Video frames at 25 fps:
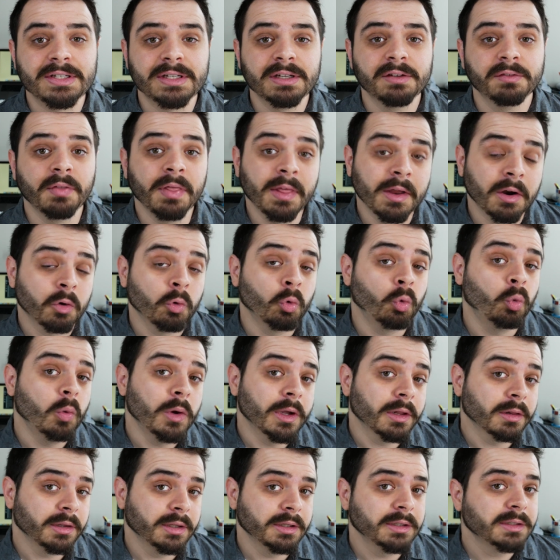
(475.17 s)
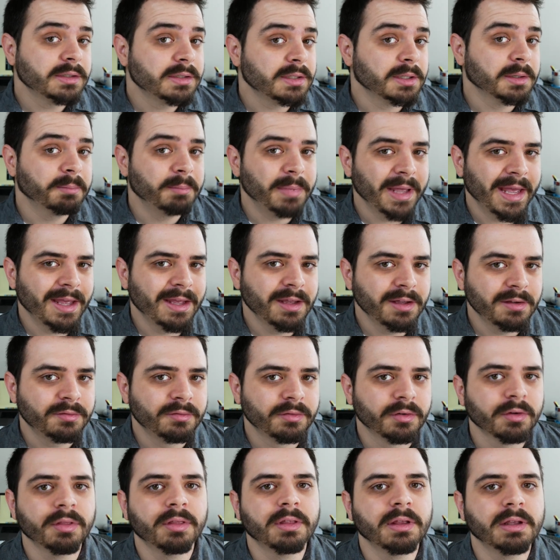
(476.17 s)
see if they're willing to pay
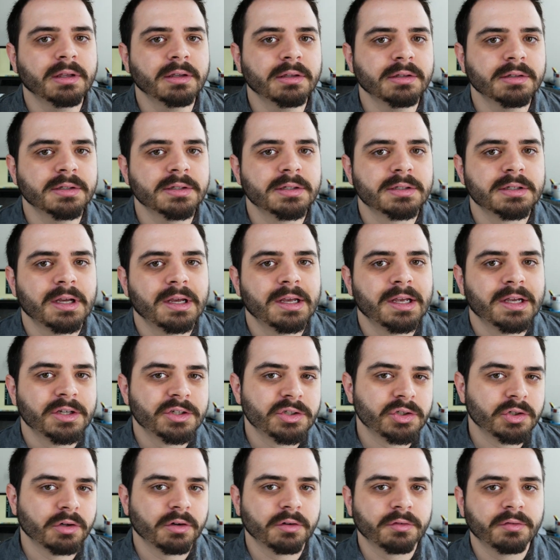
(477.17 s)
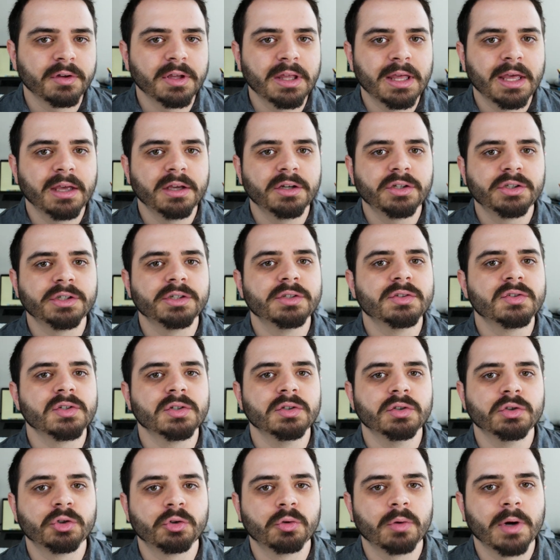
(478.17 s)
for these certifications
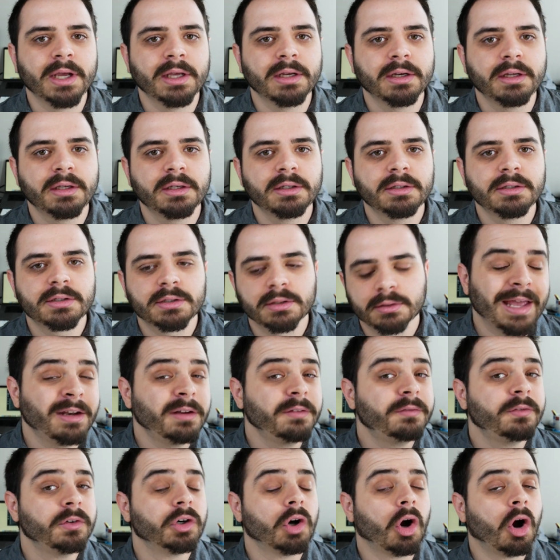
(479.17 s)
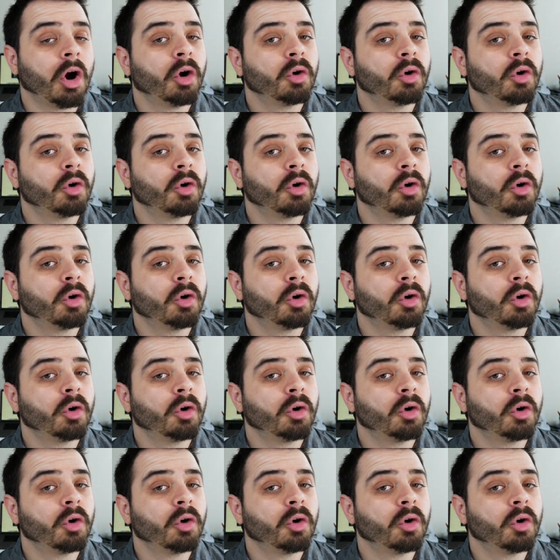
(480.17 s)
and trainings. And if you're